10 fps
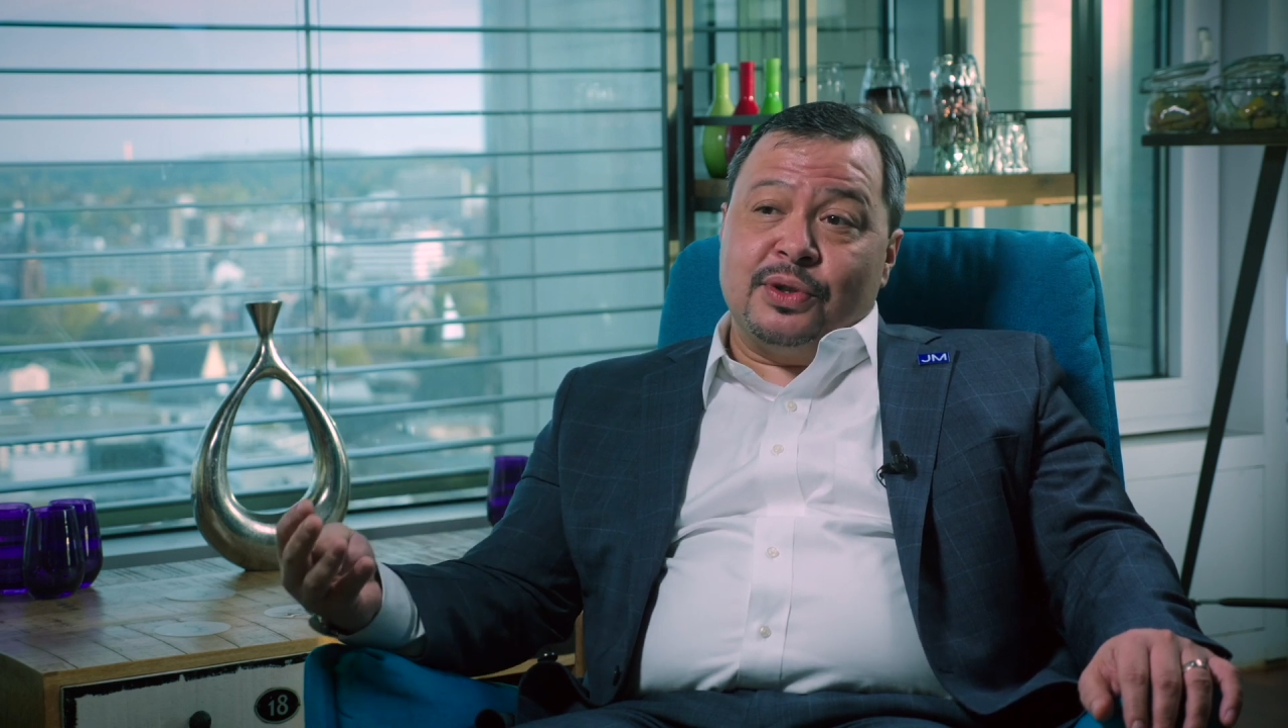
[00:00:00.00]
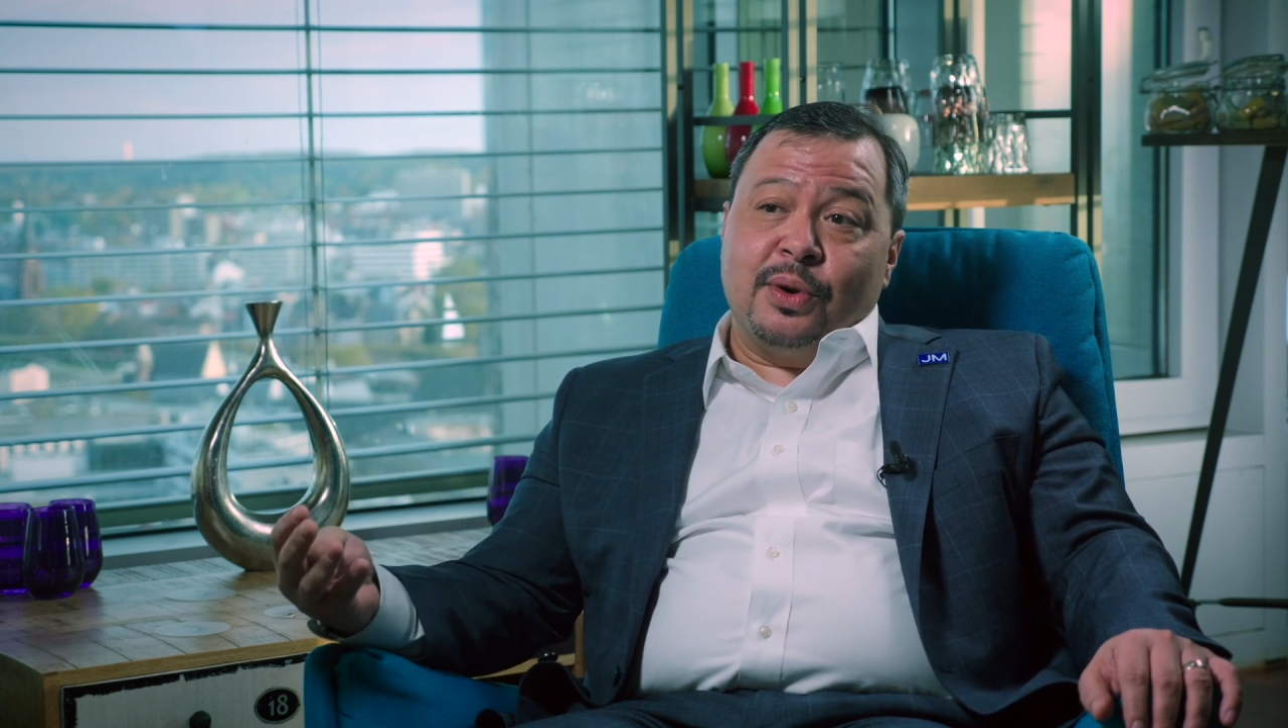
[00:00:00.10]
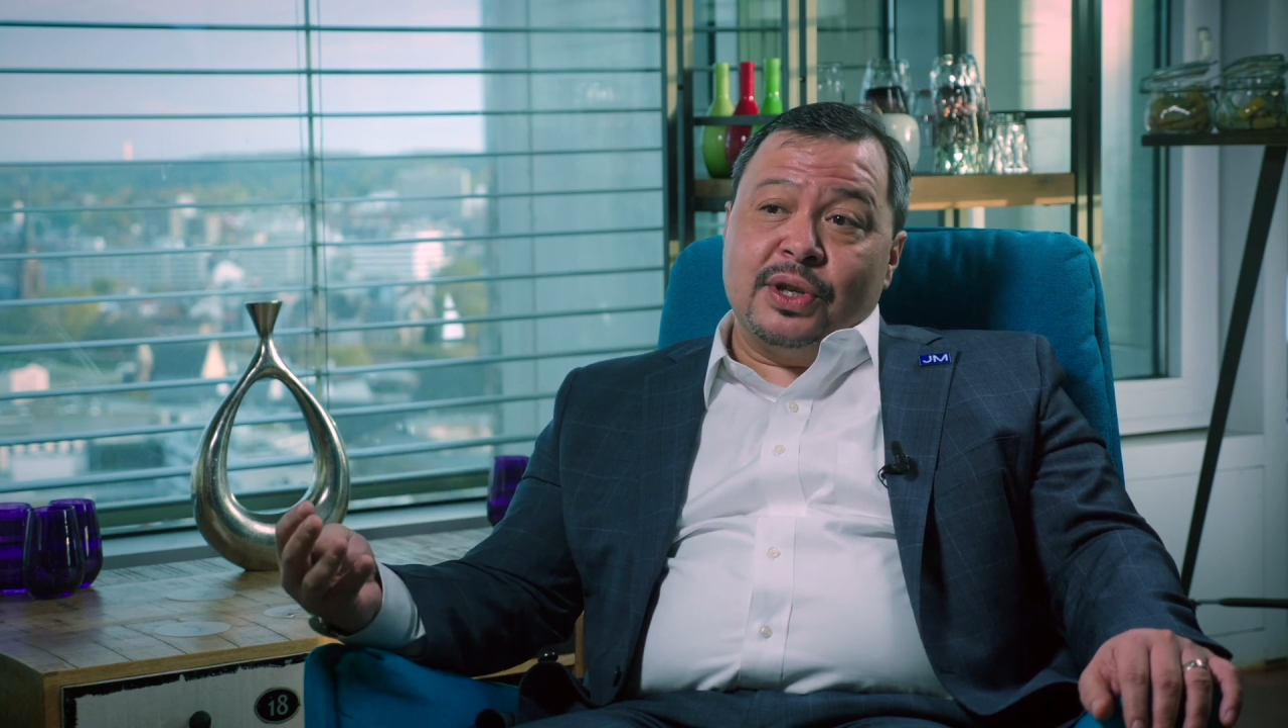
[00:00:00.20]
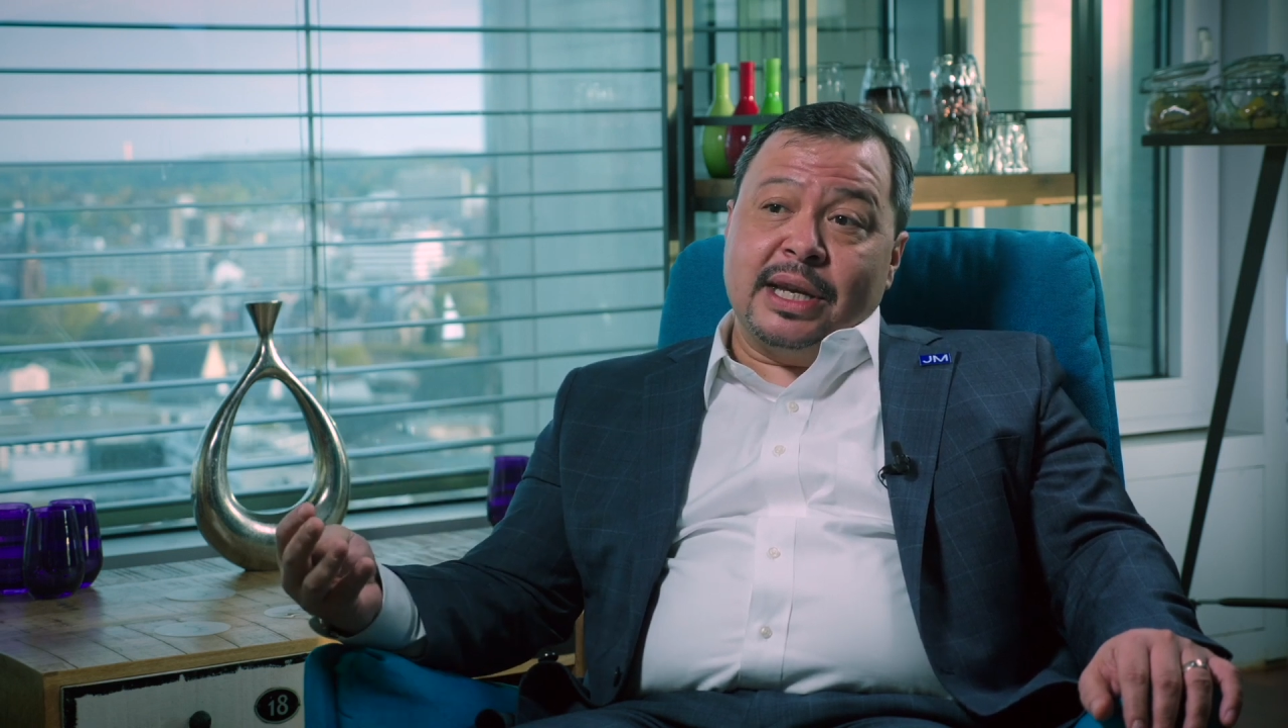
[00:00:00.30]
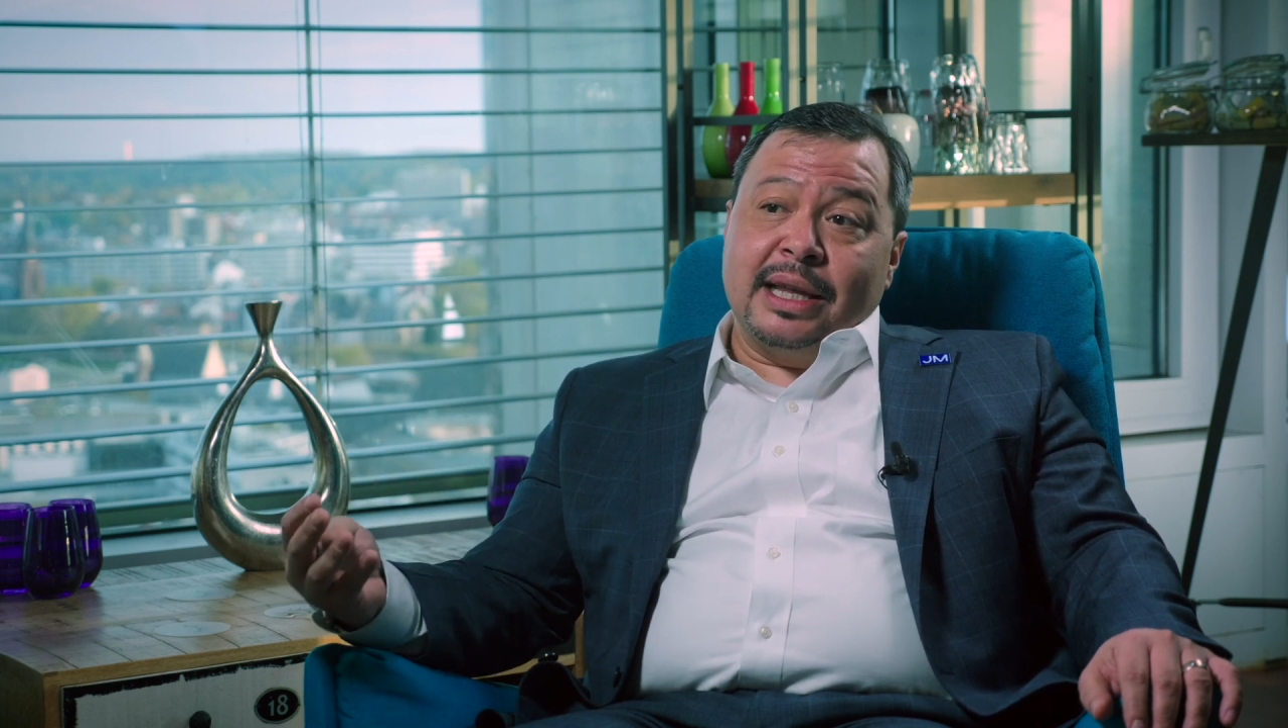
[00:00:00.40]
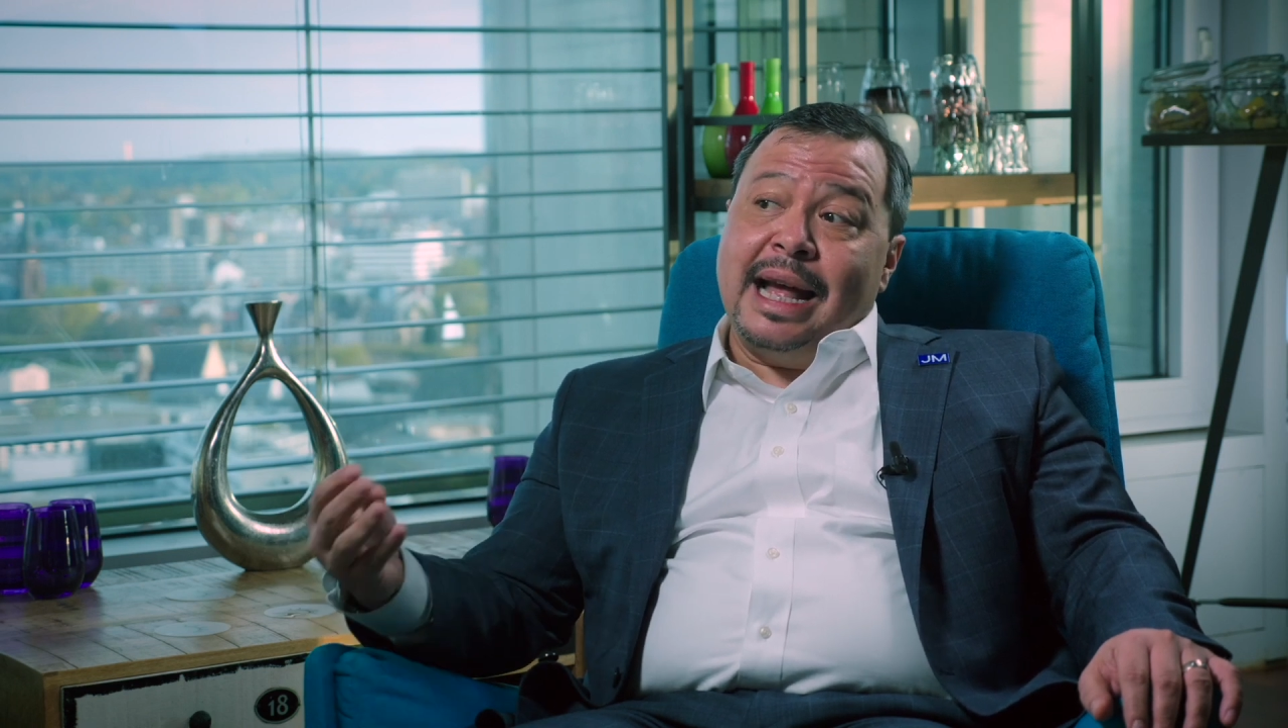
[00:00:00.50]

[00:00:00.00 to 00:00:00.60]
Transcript: sourcing,